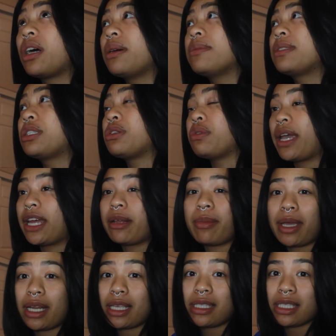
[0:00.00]
comes to
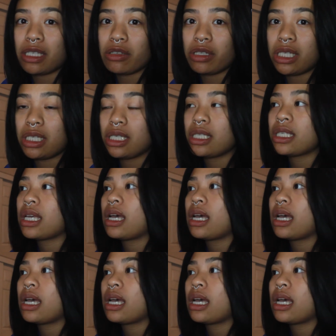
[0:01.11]
animated series.